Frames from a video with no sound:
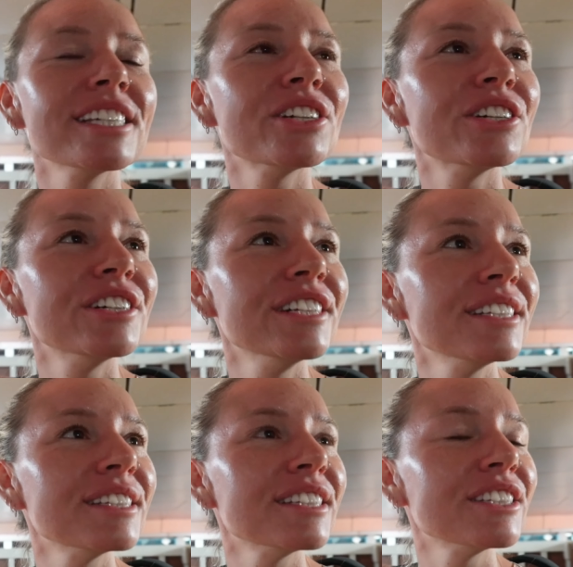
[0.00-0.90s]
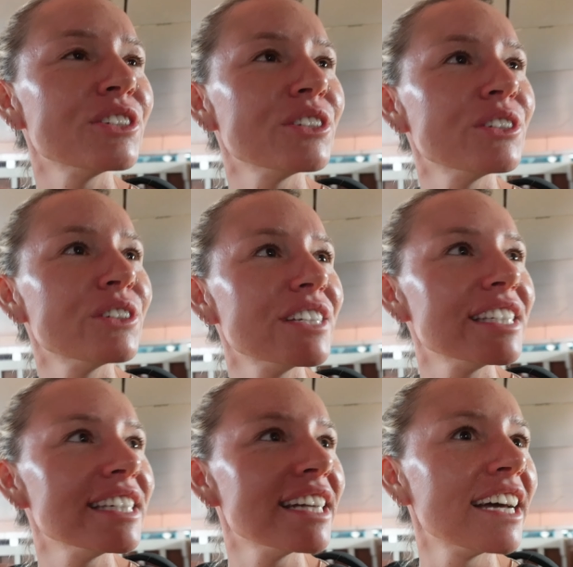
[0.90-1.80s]
it called? The two
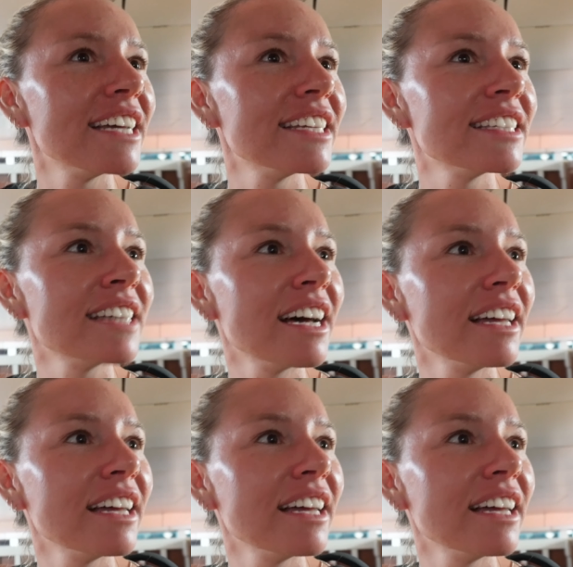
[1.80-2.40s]
Aussie guys.